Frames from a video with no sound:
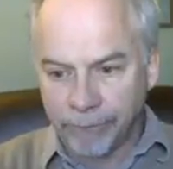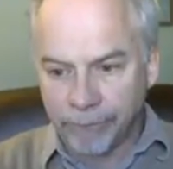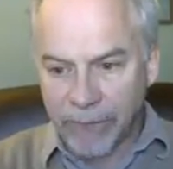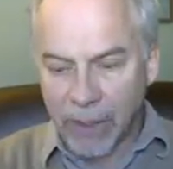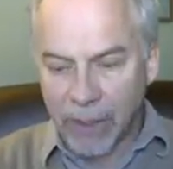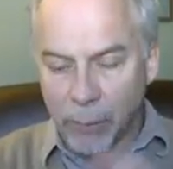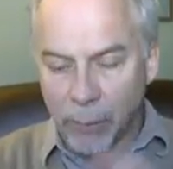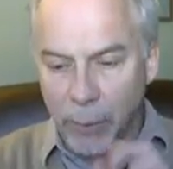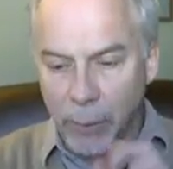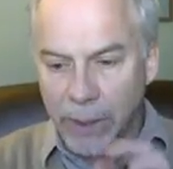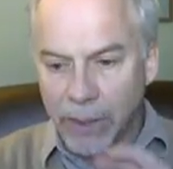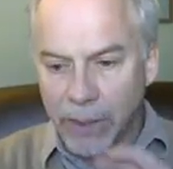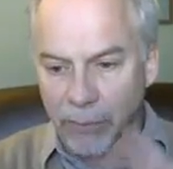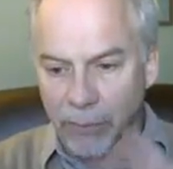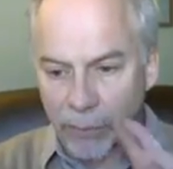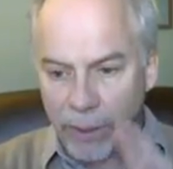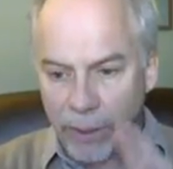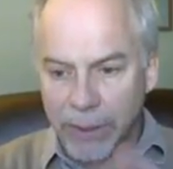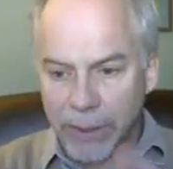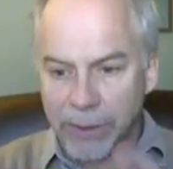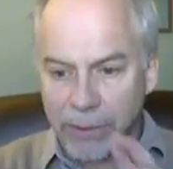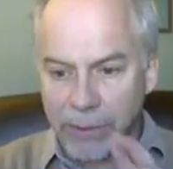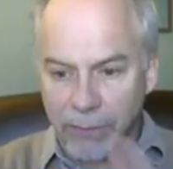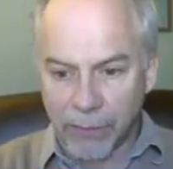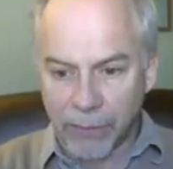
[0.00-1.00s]
that we can
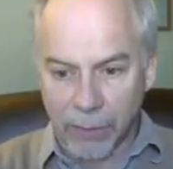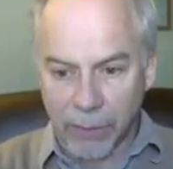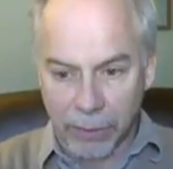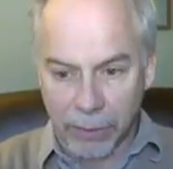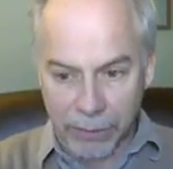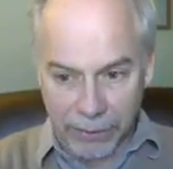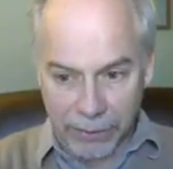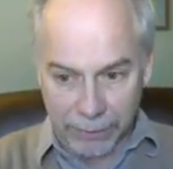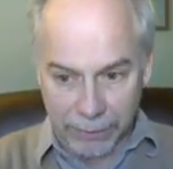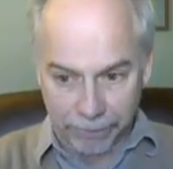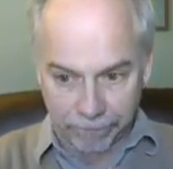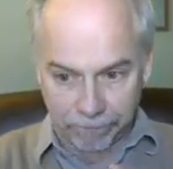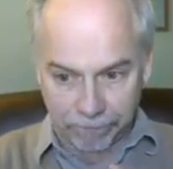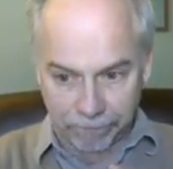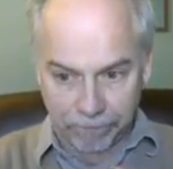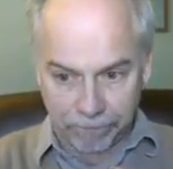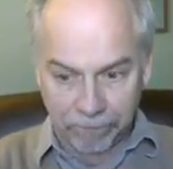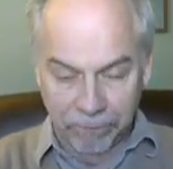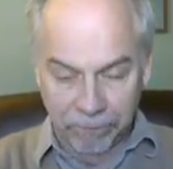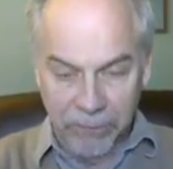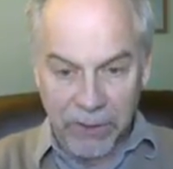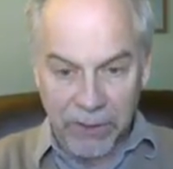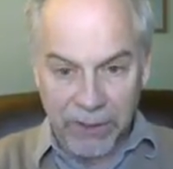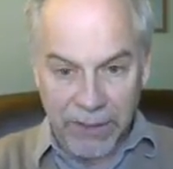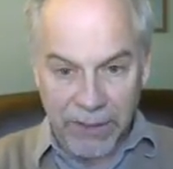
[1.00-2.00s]
reach the first
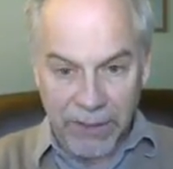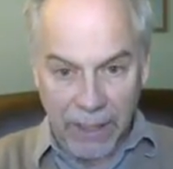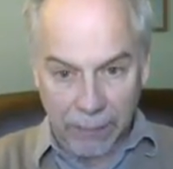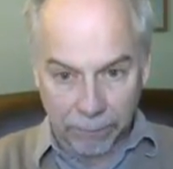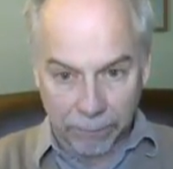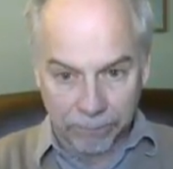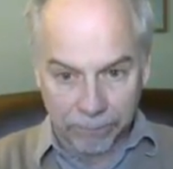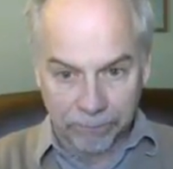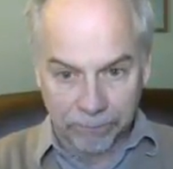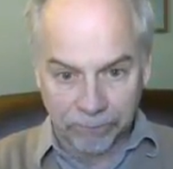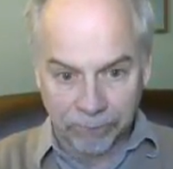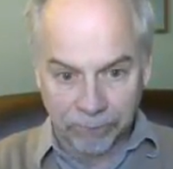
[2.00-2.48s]
step.